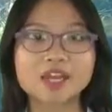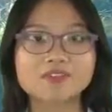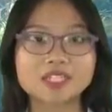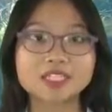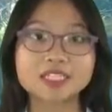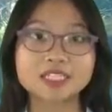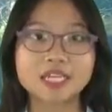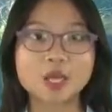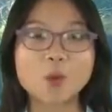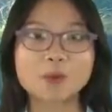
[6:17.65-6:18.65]
You can
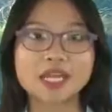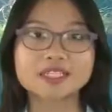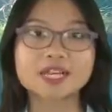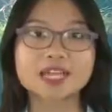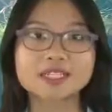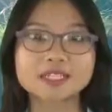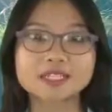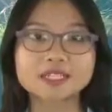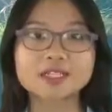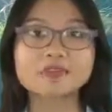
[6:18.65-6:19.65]
also mimic the motion of
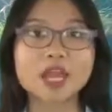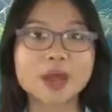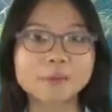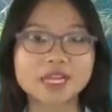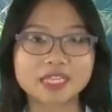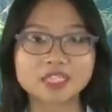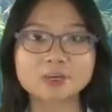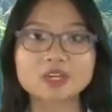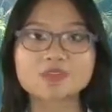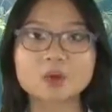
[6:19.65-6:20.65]
a row machine by
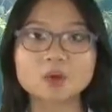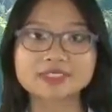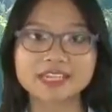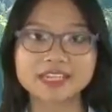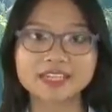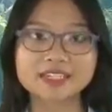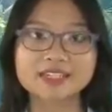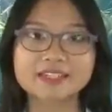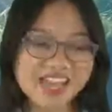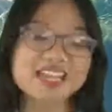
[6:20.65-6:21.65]
simply sitting on a bench
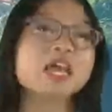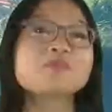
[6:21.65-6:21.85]
and using